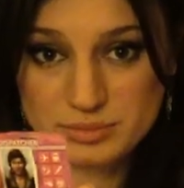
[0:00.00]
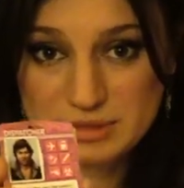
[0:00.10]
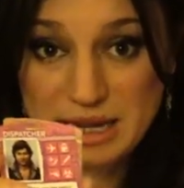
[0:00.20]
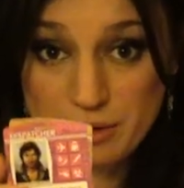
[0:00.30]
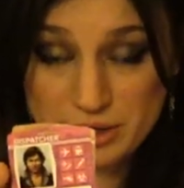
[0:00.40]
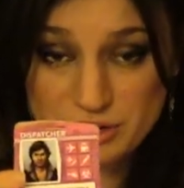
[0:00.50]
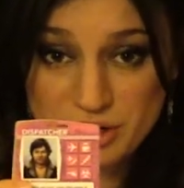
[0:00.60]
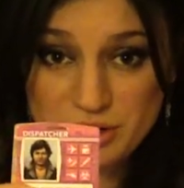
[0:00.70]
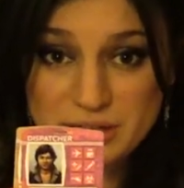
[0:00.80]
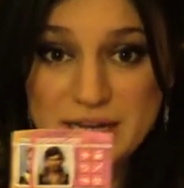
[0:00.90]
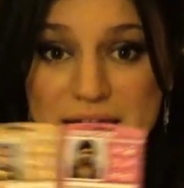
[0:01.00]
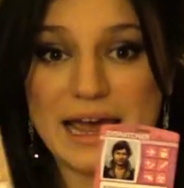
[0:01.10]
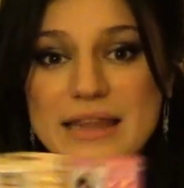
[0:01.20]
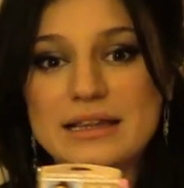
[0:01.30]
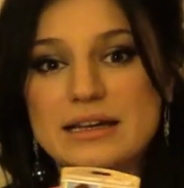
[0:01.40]
character,
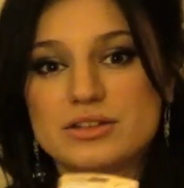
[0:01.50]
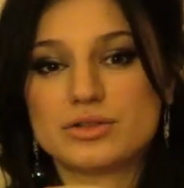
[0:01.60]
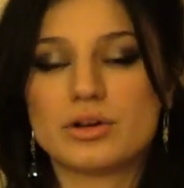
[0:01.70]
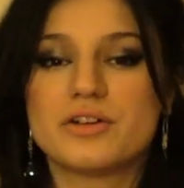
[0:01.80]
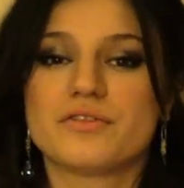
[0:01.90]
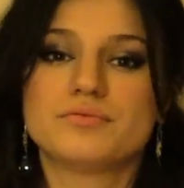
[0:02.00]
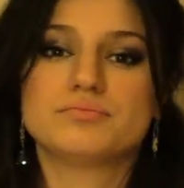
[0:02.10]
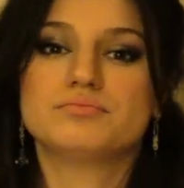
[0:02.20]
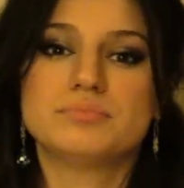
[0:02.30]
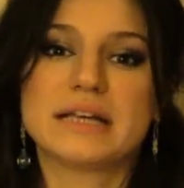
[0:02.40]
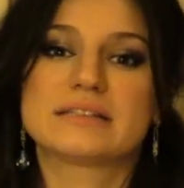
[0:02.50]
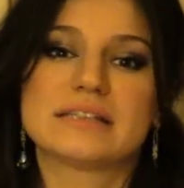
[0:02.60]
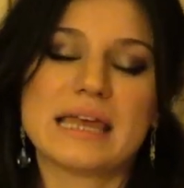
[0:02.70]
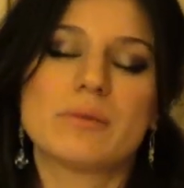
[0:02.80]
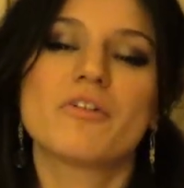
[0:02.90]
and then it sort of makes the
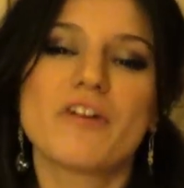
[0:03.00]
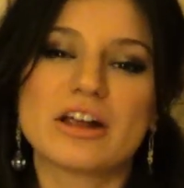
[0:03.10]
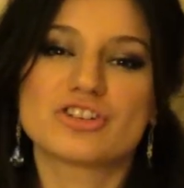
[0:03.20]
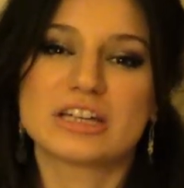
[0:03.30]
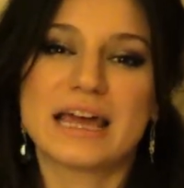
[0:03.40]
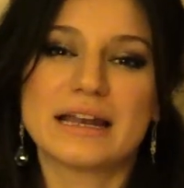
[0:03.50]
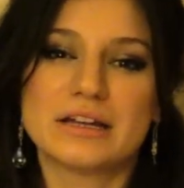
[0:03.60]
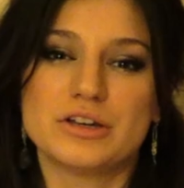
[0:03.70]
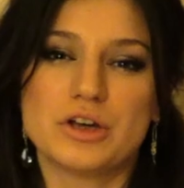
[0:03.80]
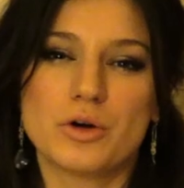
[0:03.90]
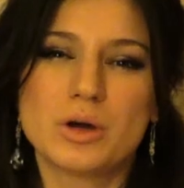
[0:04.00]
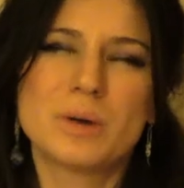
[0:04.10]
game fresh again and new.